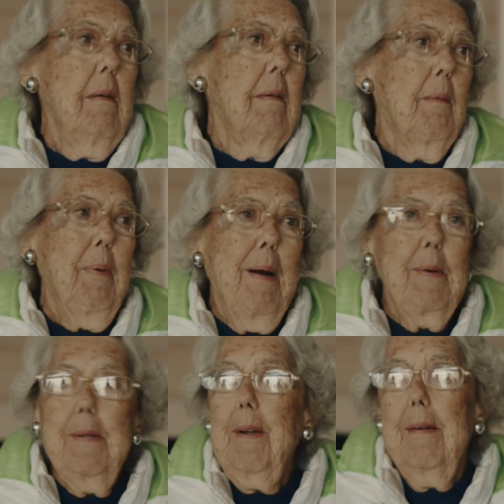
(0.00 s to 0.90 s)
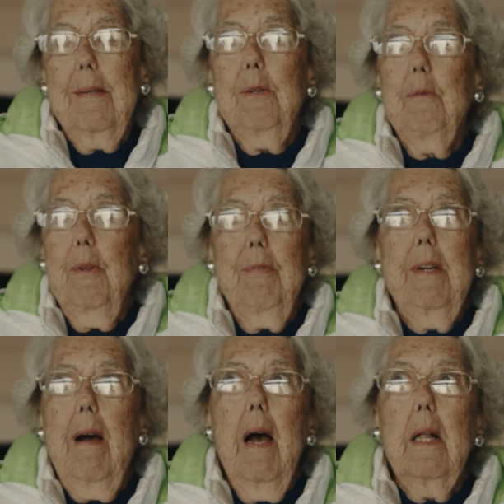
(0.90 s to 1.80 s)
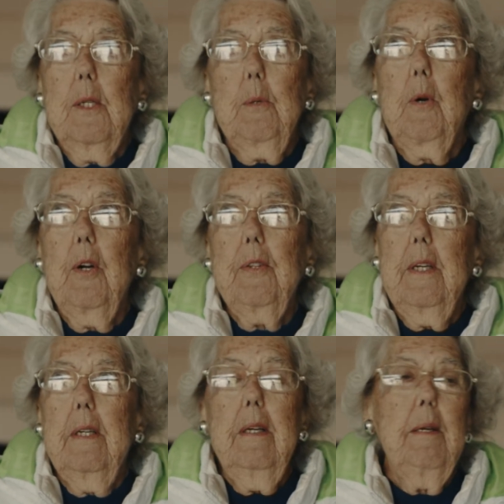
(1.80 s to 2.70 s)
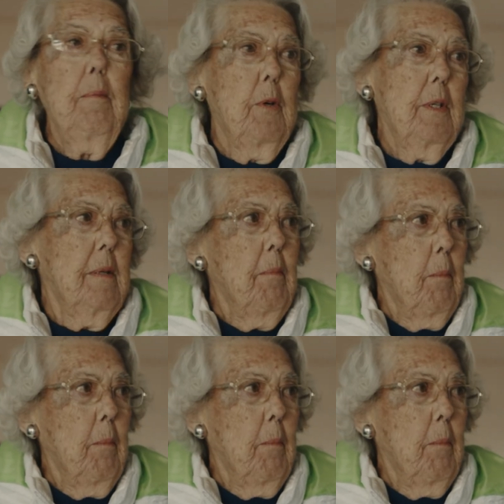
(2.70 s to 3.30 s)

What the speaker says: probably get $2 or $3 worth, and he would